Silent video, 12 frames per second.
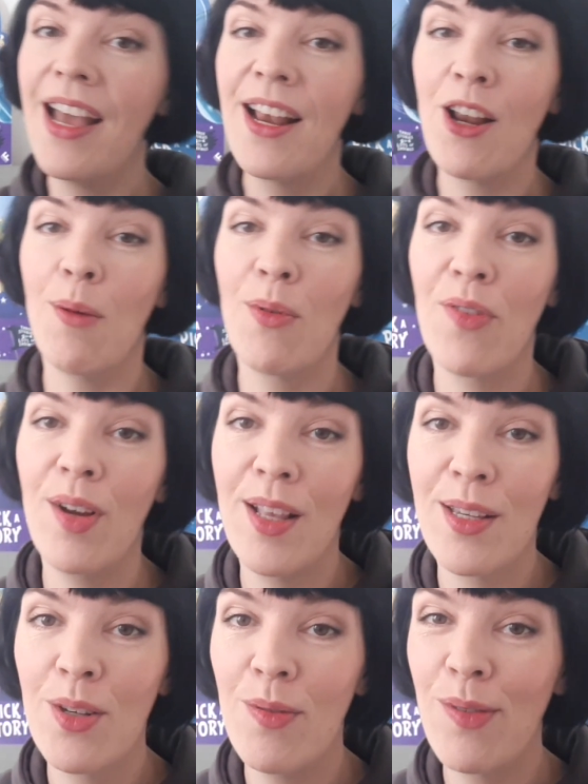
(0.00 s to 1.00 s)
I'm afraid
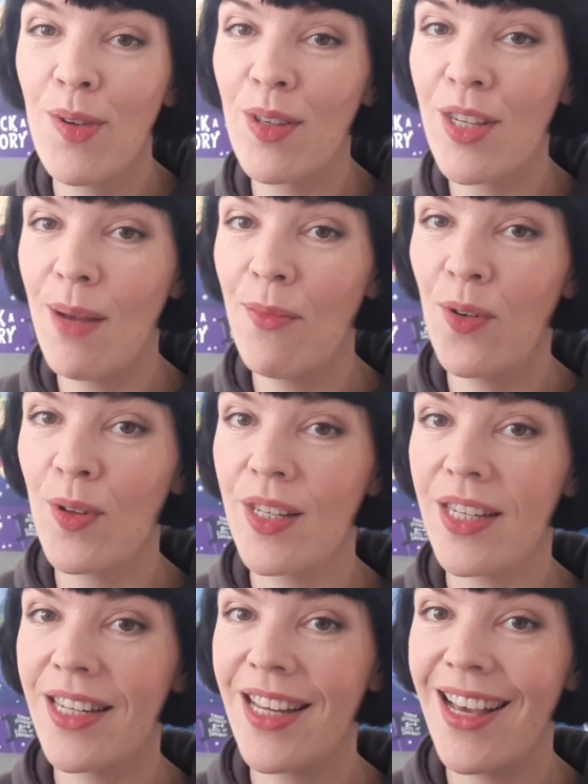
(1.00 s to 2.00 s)
that's all we've got time for
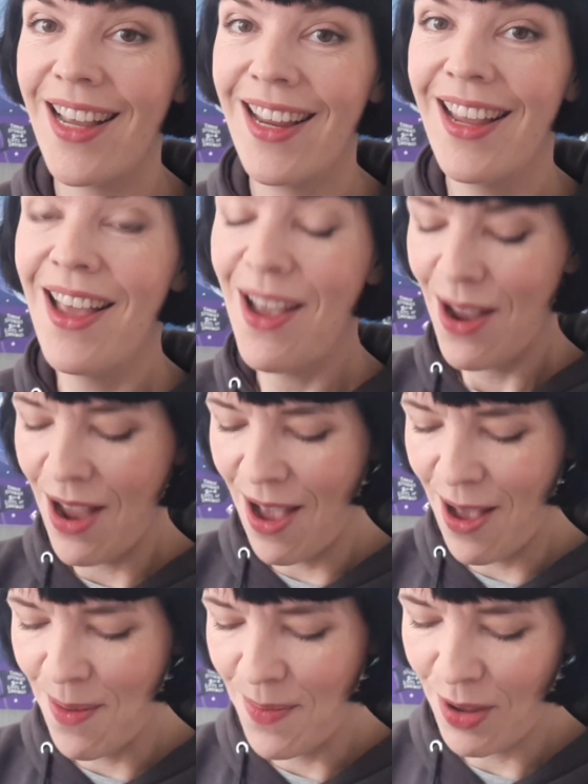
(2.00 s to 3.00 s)
today.
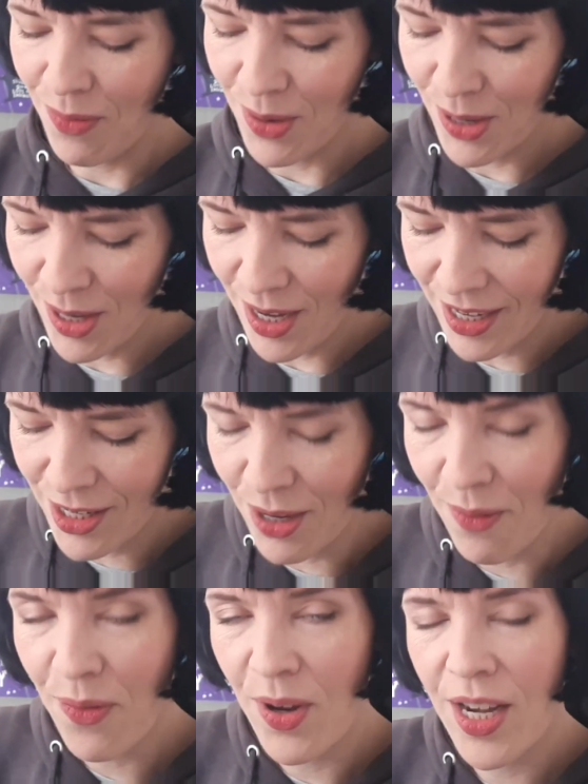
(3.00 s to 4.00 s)
If you'd like
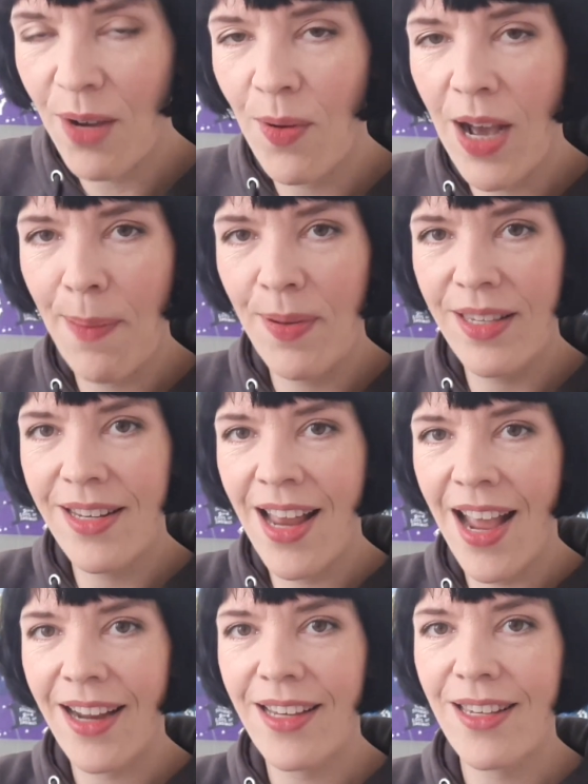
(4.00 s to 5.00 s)
to find out what happens
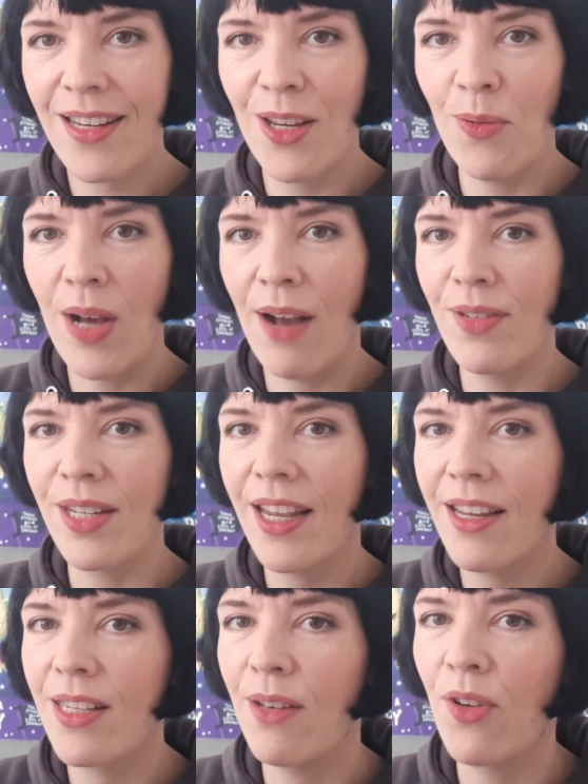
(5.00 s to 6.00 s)
next, you will have to get
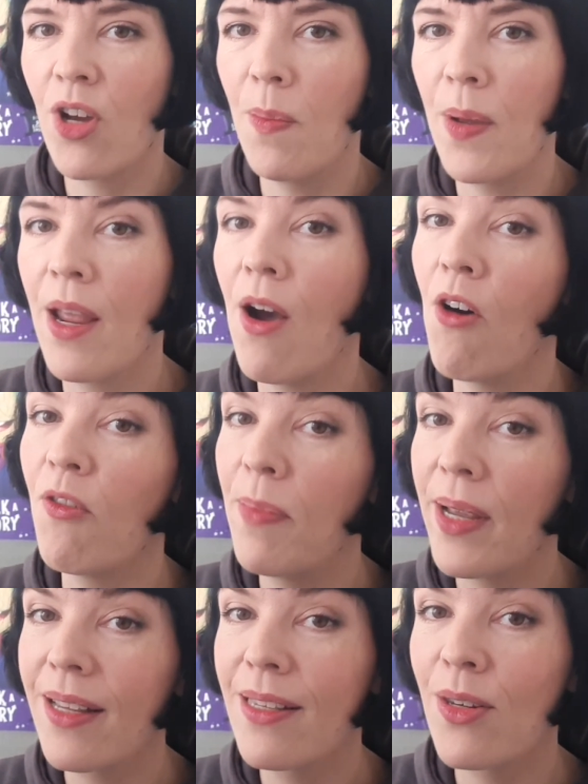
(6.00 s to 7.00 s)
yourself a copy of
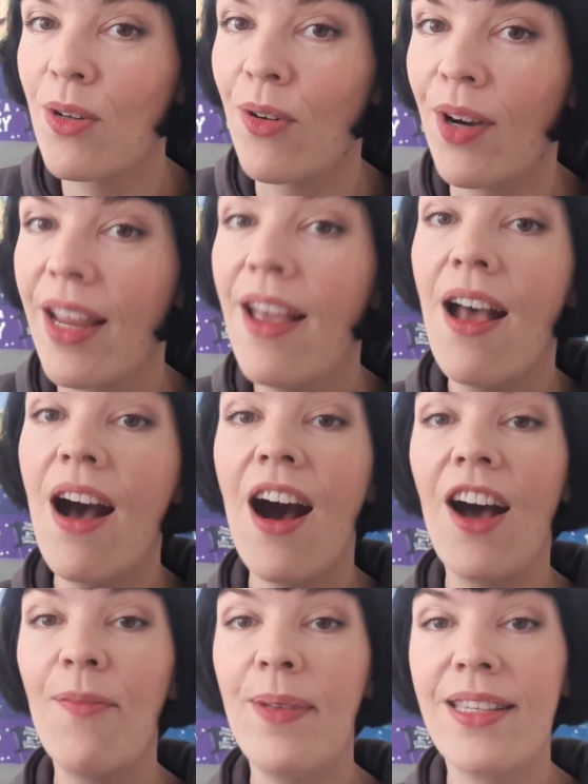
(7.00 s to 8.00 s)
Pick a Story.
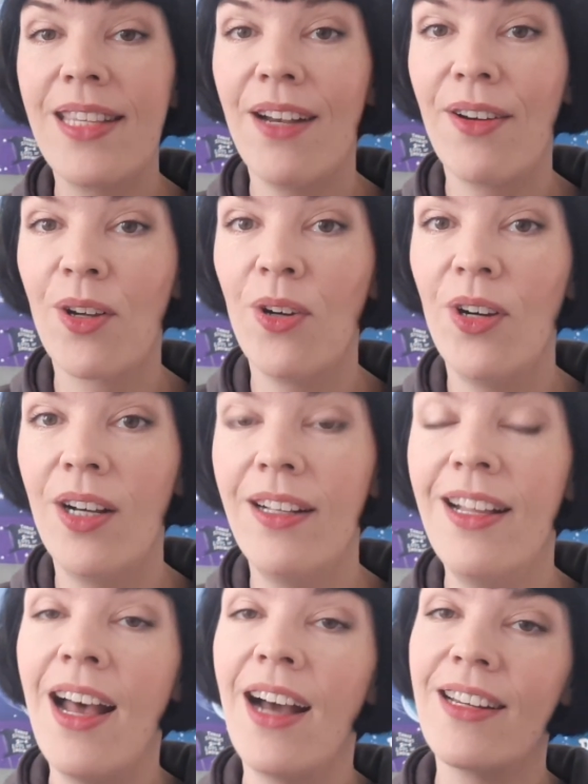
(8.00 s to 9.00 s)
I've been Sarah Coyle,
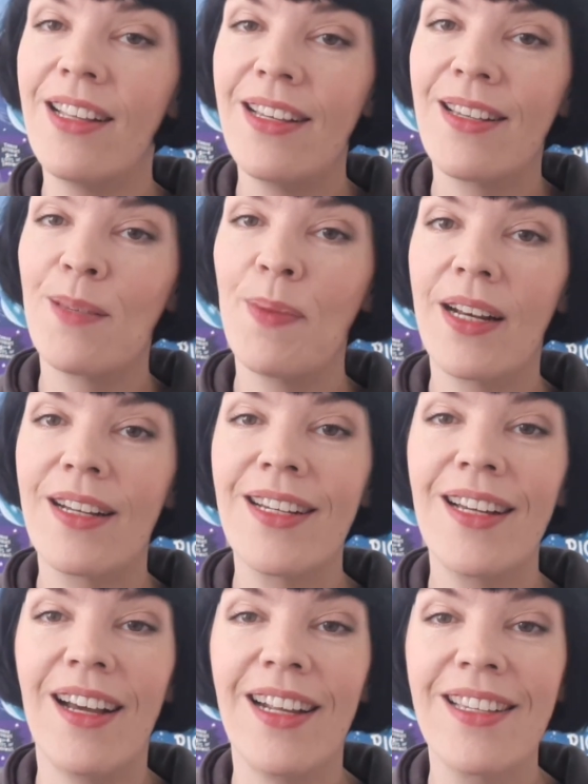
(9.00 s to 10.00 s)
and this has been a
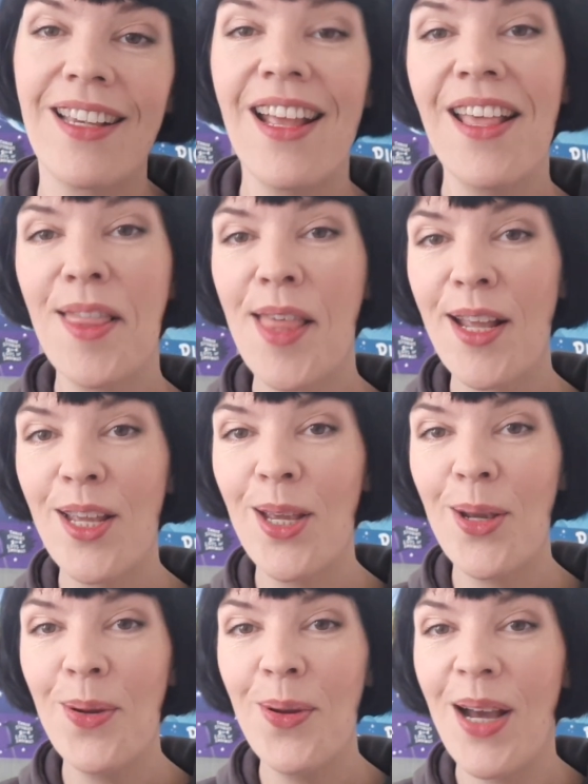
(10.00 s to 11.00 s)
delight. Thank
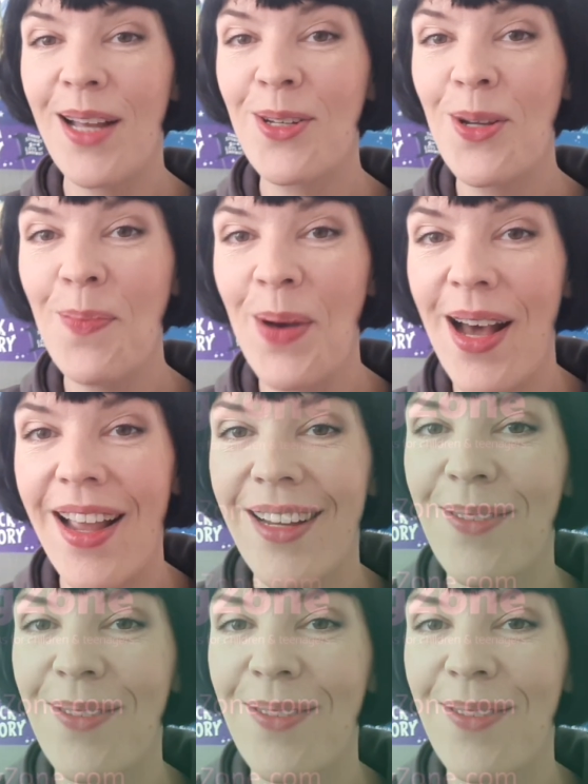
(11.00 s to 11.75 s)
you, and goodbye.